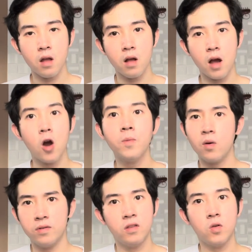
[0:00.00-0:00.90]
I hope
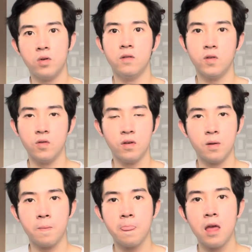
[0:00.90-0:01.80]
that wasn't too
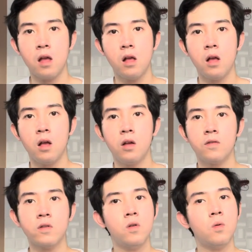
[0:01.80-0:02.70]
confusing.
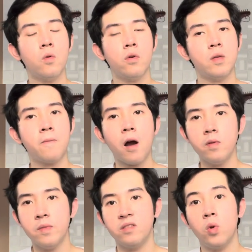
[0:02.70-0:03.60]
So the
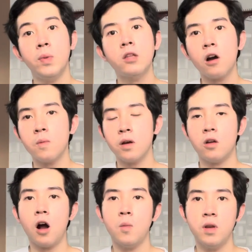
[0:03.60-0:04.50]
problem is, when we talk about
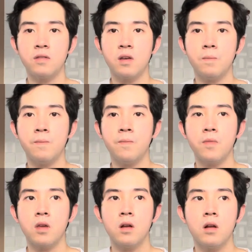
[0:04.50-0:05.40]
communism,
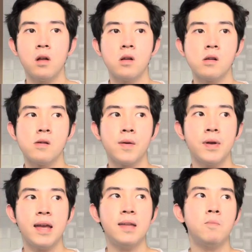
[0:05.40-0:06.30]

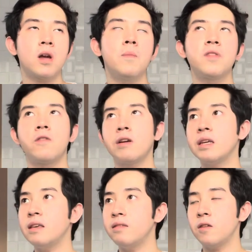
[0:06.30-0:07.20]
it becomes very
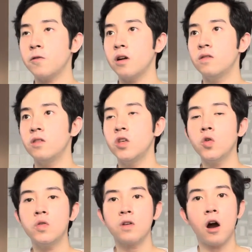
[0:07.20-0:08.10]
easy for us to
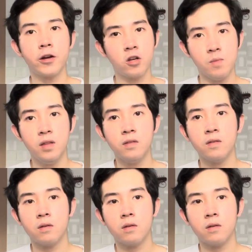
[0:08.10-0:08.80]
use arguments,